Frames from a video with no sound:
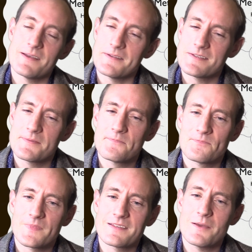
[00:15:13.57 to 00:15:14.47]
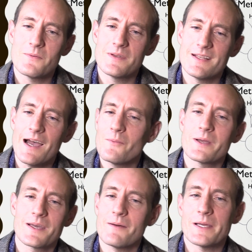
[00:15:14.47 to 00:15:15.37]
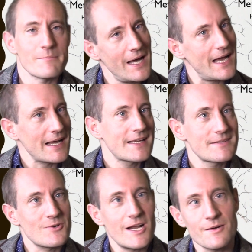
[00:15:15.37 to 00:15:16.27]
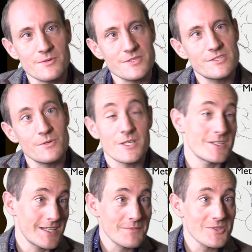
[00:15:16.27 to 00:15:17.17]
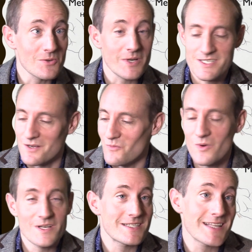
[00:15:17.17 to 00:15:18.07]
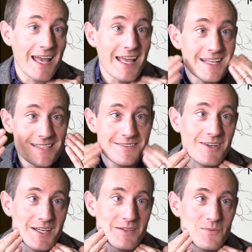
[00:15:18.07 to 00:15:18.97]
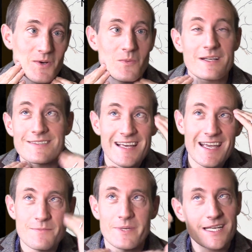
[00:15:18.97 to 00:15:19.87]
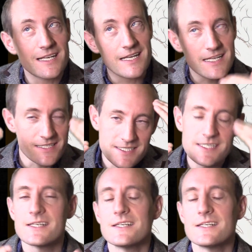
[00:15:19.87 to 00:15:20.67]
And so now we're coming back round to a conceptual question. What is the head, right? Where does the head begin and end?